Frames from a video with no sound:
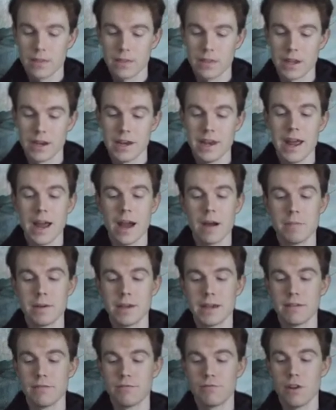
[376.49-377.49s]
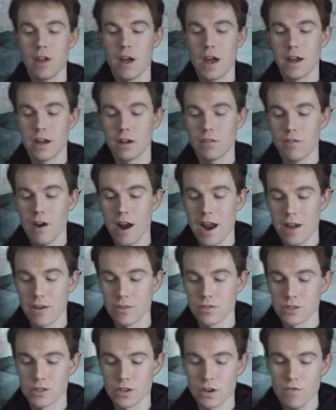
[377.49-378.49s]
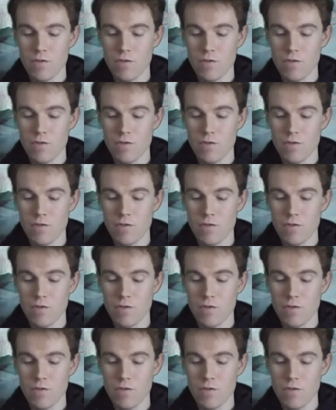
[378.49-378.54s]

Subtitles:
They now began flying around and